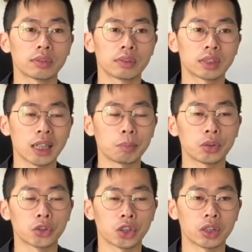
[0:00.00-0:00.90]

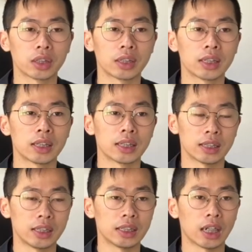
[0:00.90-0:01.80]
temperature,
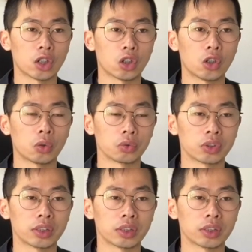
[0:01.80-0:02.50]
these are cold.